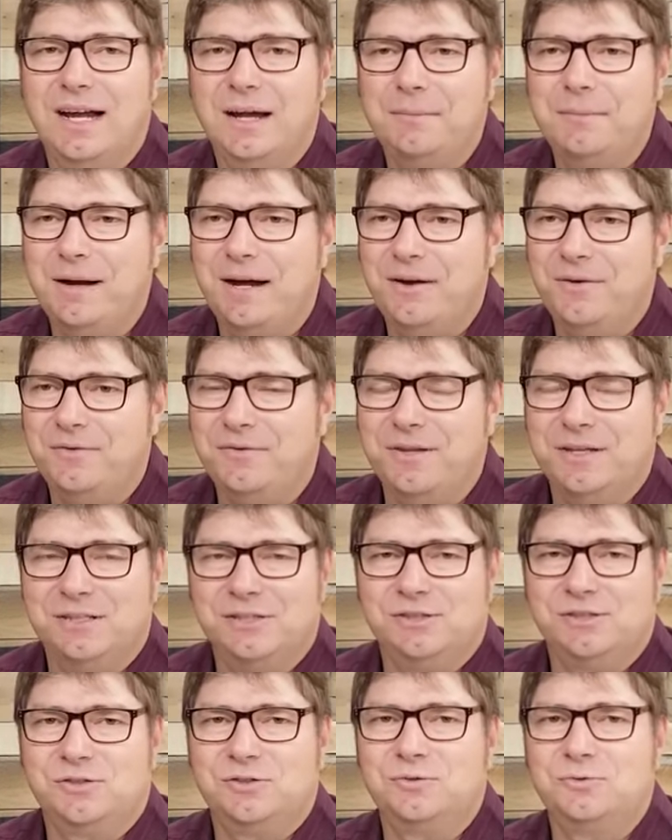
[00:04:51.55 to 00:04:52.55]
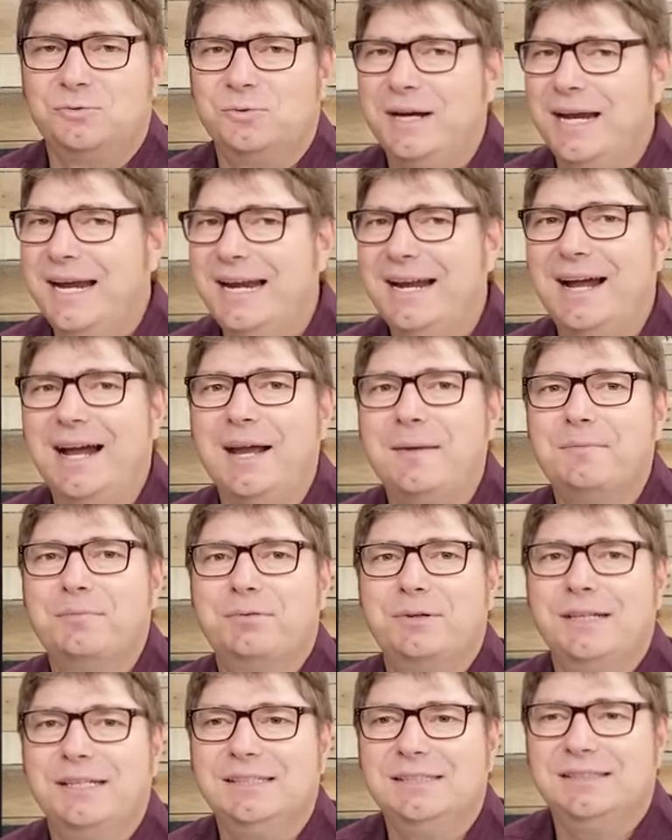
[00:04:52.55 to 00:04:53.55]
about this great high
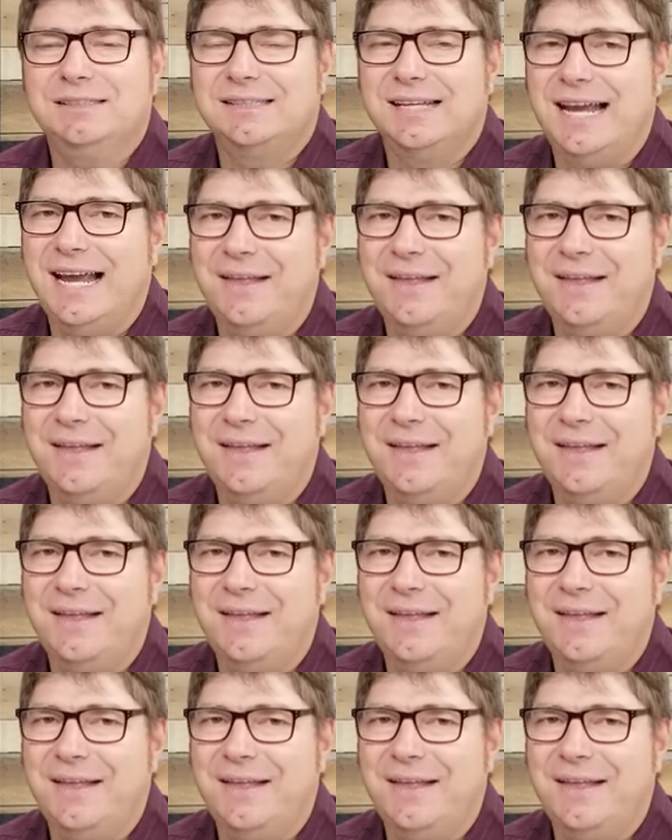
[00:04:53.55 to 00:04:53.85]
priest